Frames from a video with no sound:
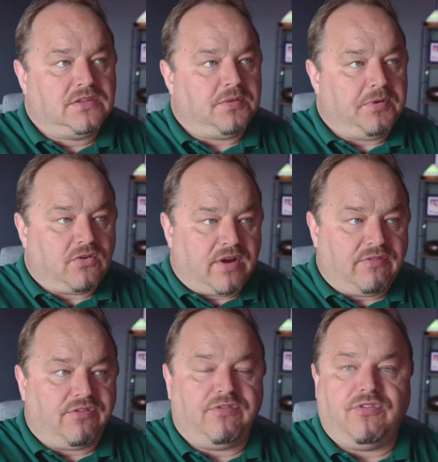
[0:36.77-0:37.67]
to be
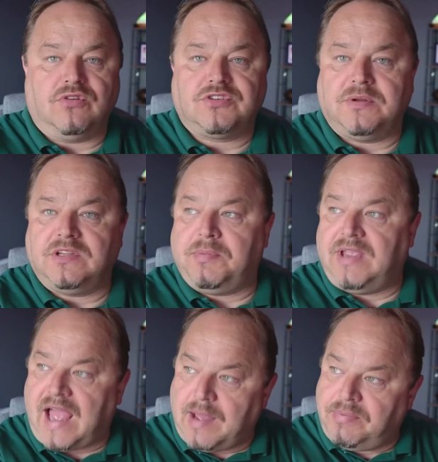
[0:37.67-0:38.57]
grateful for, something to be
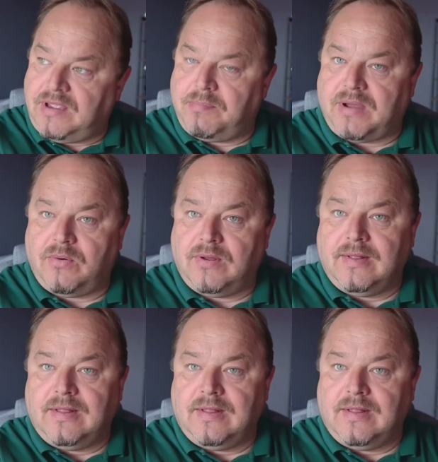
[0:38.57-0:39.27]
happy about.